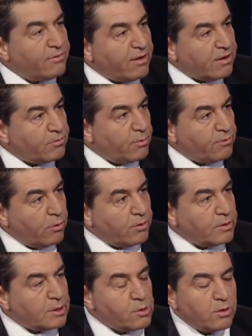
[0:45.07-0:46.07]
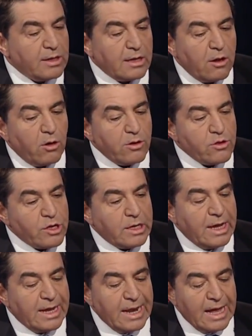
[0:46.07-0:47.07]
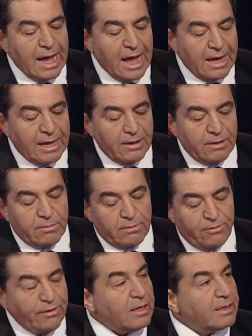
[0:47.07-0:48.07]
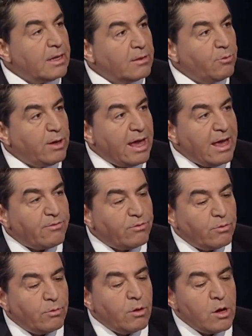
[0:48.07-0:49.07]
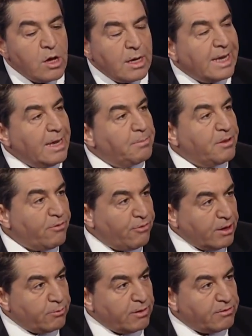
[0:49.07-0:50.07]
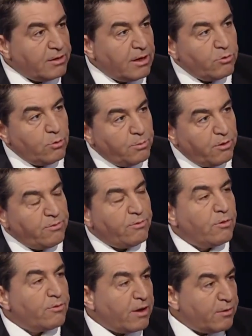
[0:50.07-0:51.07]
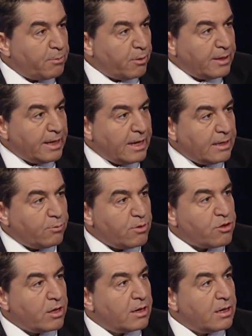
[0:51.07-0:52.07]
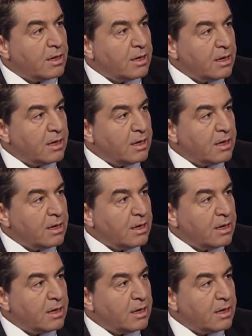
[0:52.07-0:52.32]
fast with all this new technology, and I feel that we have to keep the frequency at 2.4, 5.8.